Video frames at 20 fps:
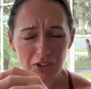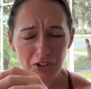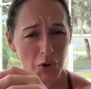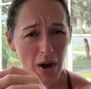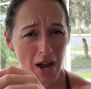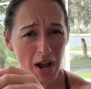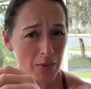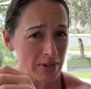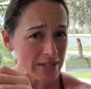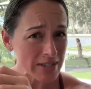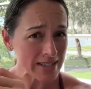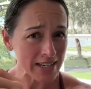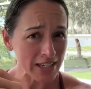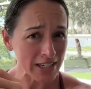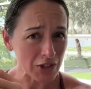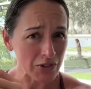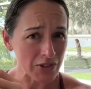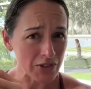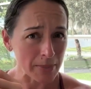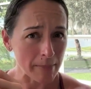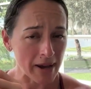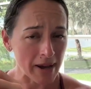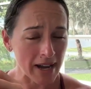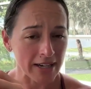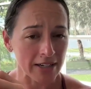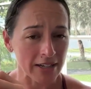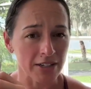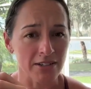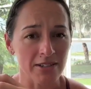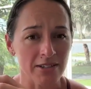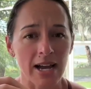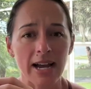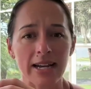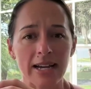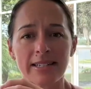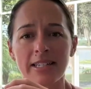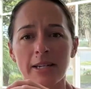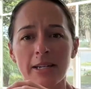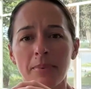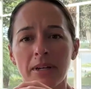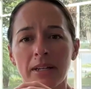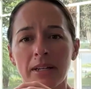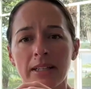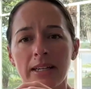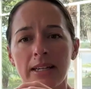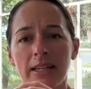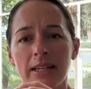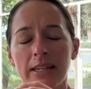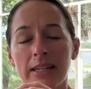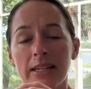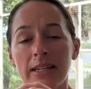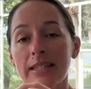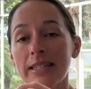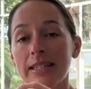So I always like using binders. I typically